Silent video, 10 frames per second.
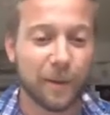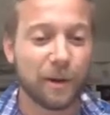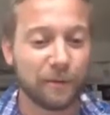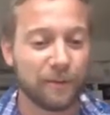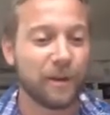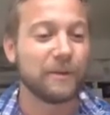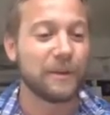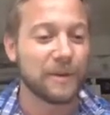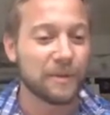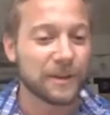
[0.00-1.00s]
Okay.
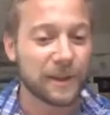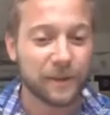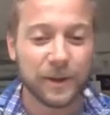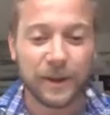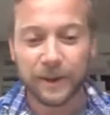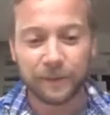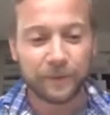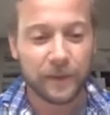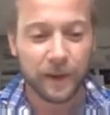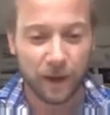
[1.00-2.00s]
I can
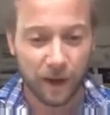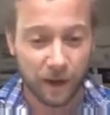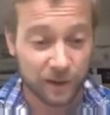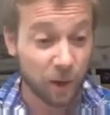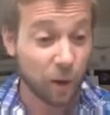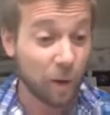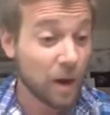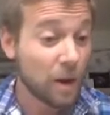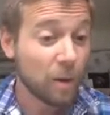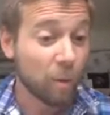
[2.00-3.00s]
see about half of the
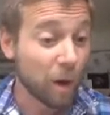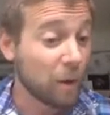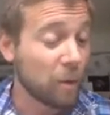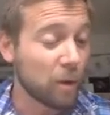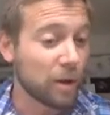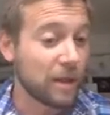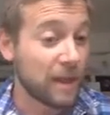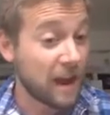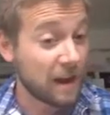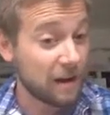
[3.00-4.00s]
people in half of the room raise
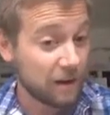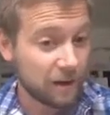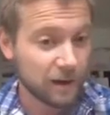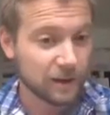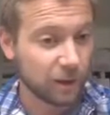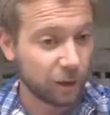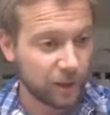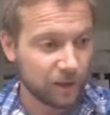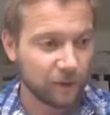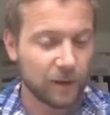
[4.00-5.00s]
their hand.
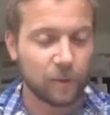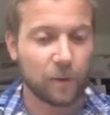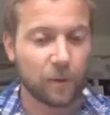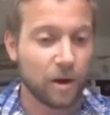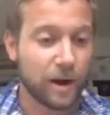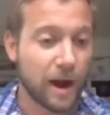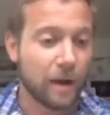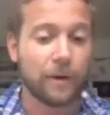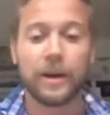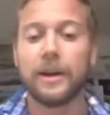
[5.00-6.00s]
So I'll
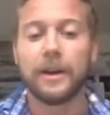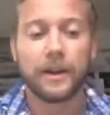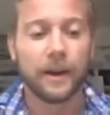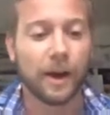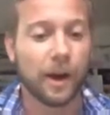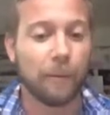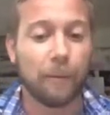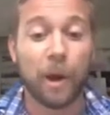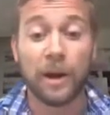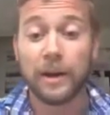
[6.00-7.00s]
pretend about
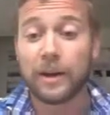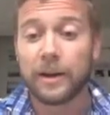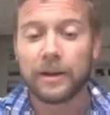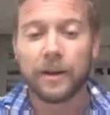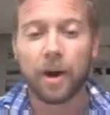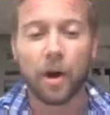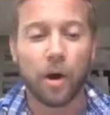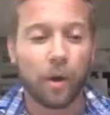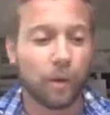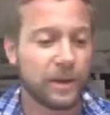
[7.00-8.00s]
50% of you.
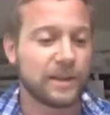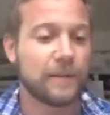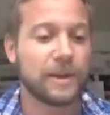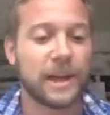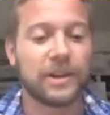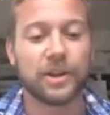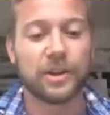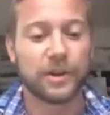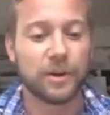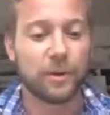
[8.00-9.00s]

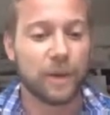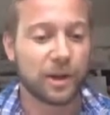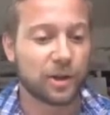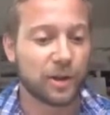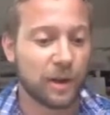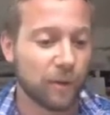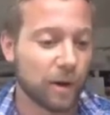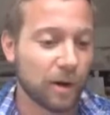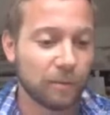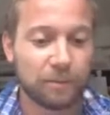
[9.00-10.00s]
So where we
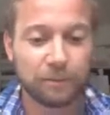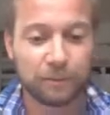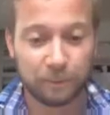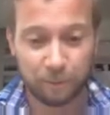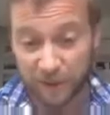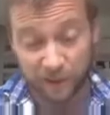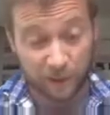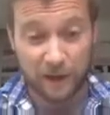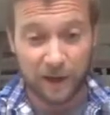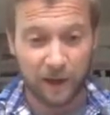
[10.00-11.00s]
were then
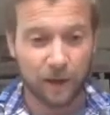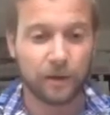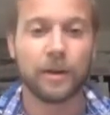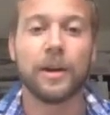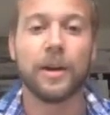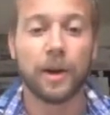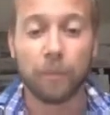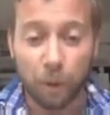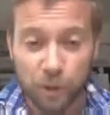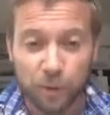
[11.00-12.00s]
is a little bit different than where we
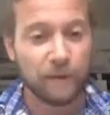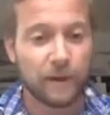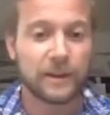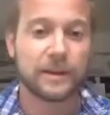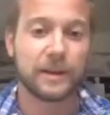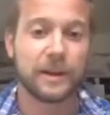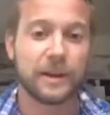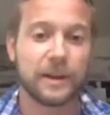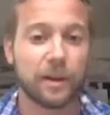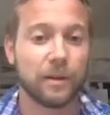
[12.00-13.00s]
are now,
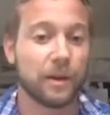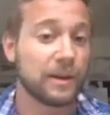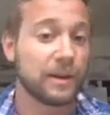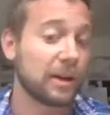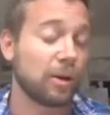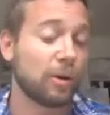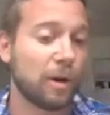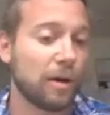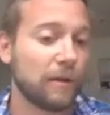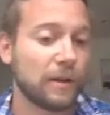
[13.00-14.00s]
but
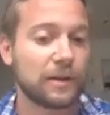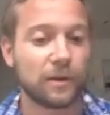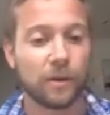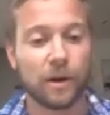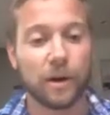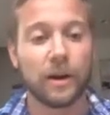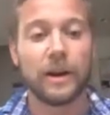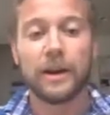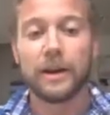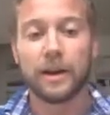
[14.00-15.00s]
all with the same
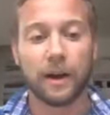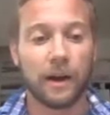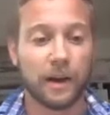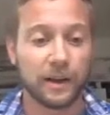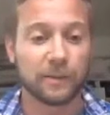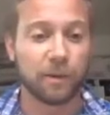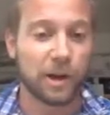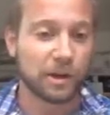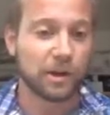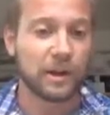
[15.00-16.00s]
intention to make
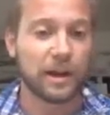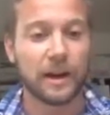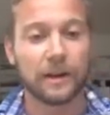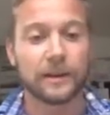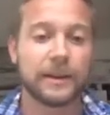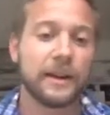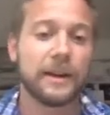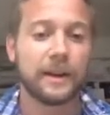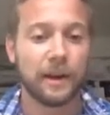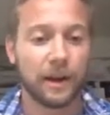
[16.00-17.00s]
sure that we're
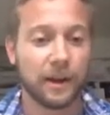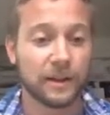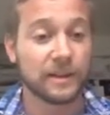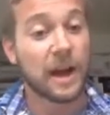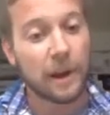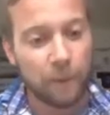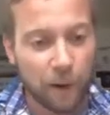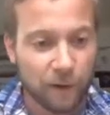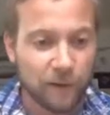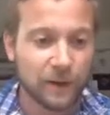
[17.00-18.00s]
basically making it
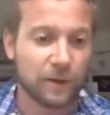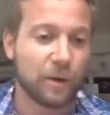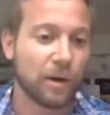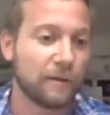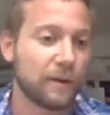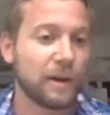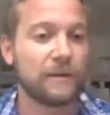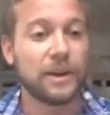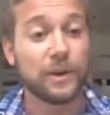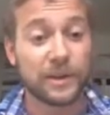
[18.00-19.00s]
approachable to other
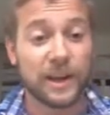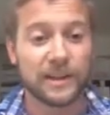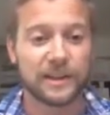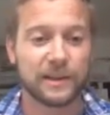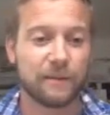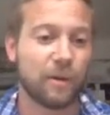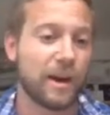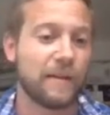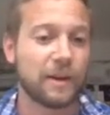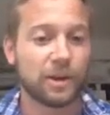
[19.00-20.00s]
people, and so they
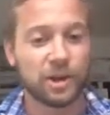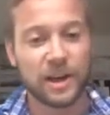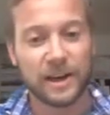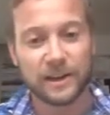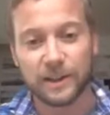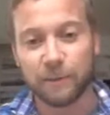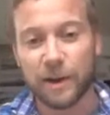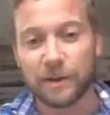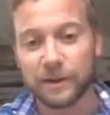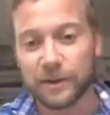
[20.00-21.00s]
can work on the project
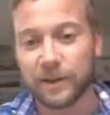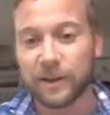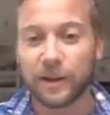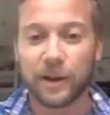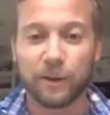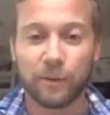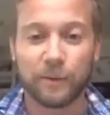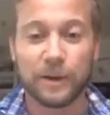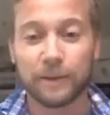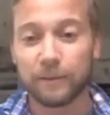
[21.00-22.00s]
themselves, be a part
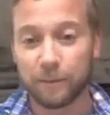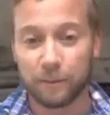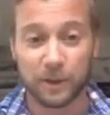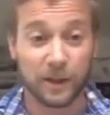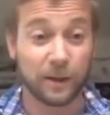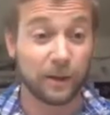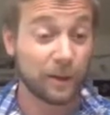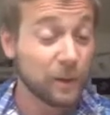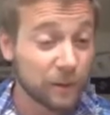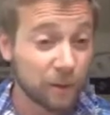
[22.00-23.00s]
of it, whether
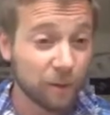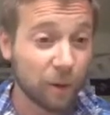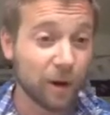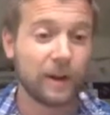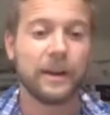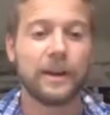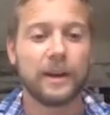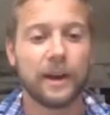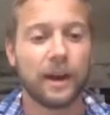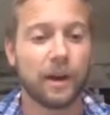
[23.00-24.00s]
they're a technical part of
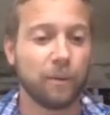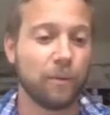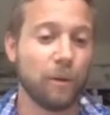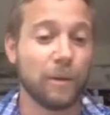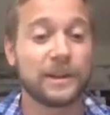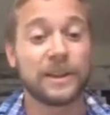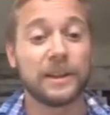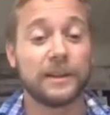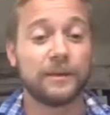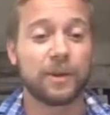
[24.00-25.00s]
it or
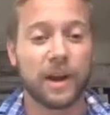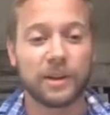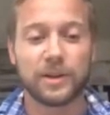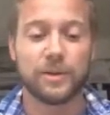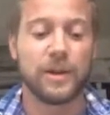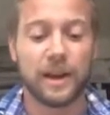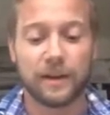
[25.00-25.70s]
inspiration